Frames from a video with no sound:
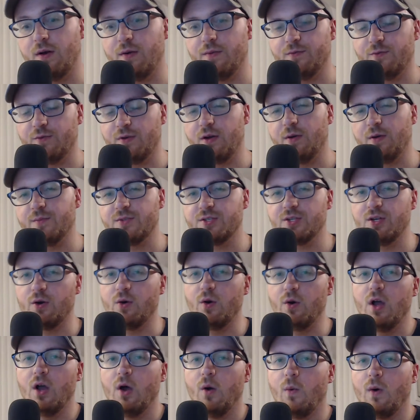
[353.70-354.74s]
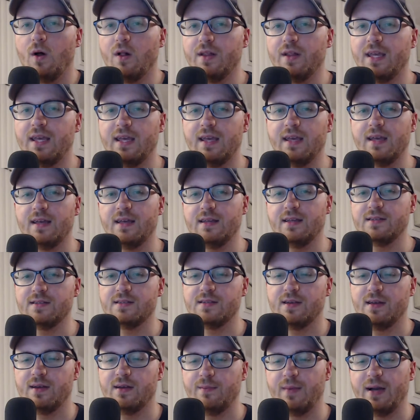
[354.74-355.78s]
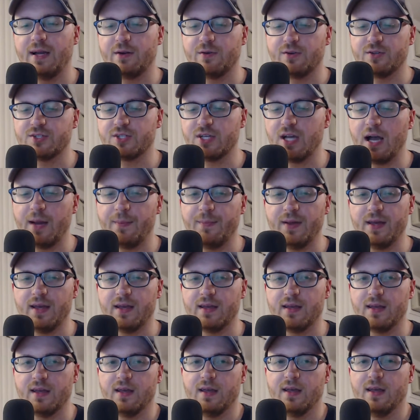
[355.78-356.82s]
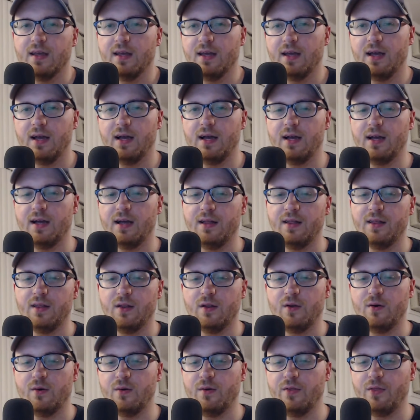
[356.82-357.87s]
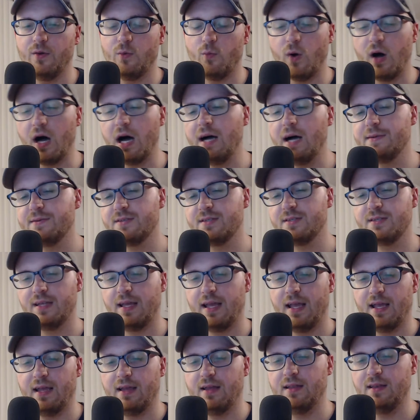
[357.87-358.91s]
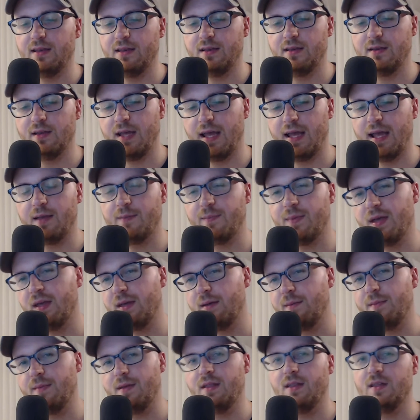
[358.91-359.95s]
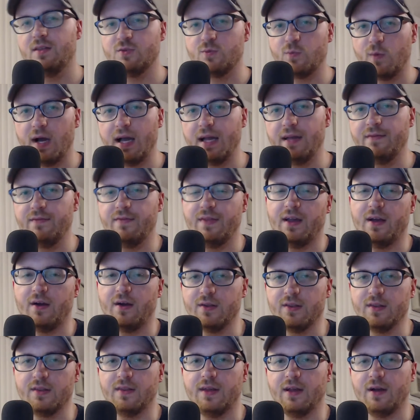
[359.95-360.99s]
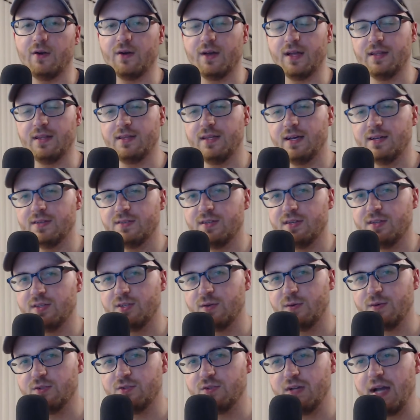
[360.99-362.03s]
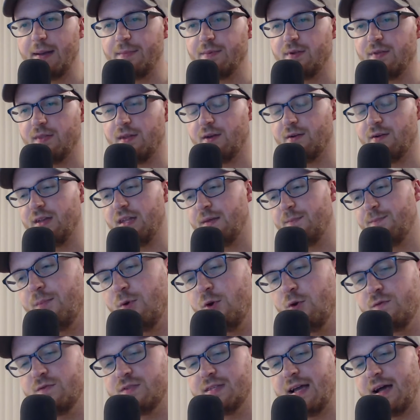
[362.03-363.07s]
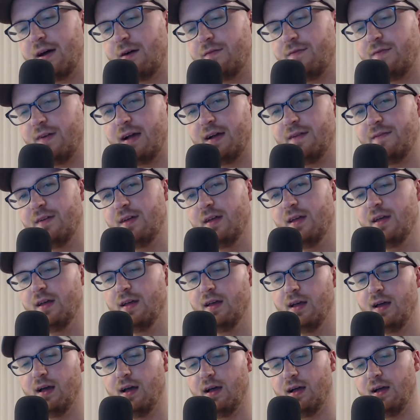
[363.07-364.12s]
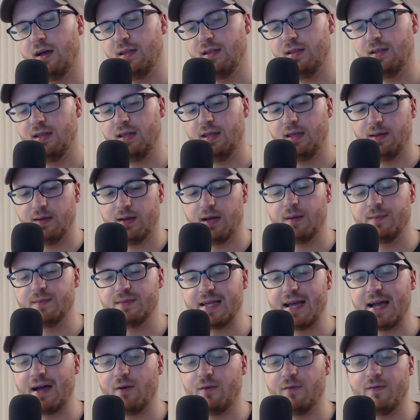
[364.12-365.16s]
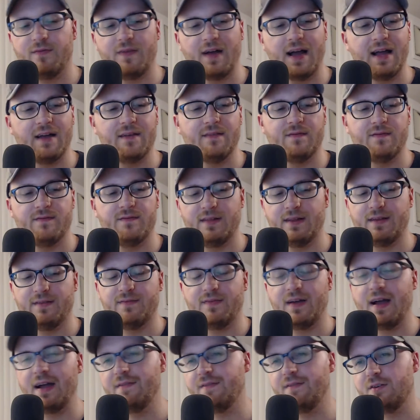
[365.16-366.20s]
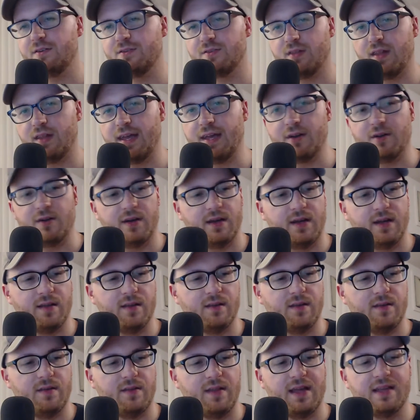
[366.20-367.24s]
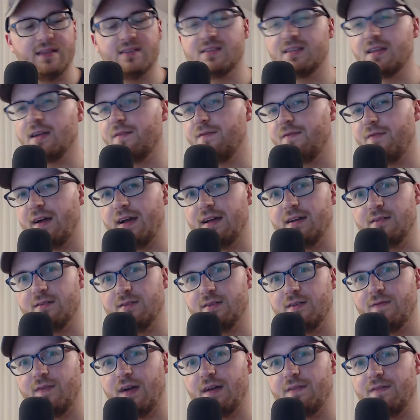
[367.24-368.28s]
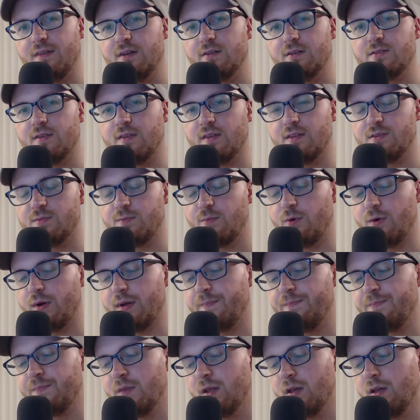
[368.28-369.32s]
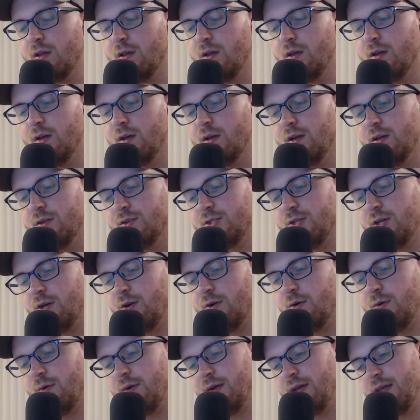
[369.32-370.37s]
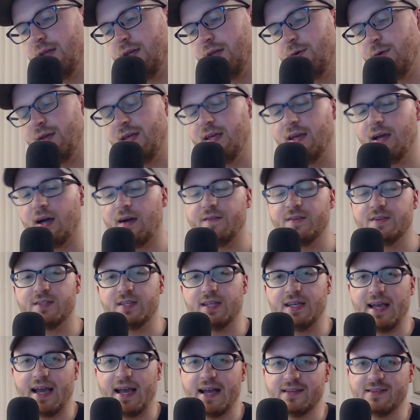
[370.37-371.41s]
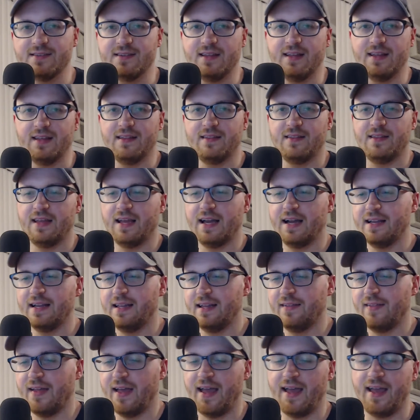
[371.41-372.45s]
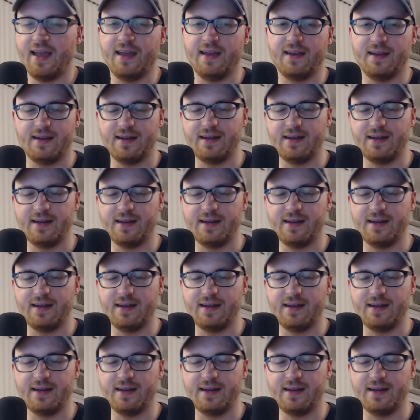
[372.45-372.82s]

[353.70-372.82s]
realm. So while he is microscopic, the Wasp and Hank Pym and his wife, they all get dusted. So he's trapped in there, and he poofs out he comes out 5 years later, and they skip 5 years at this point. So he obviously has the idea that, hey,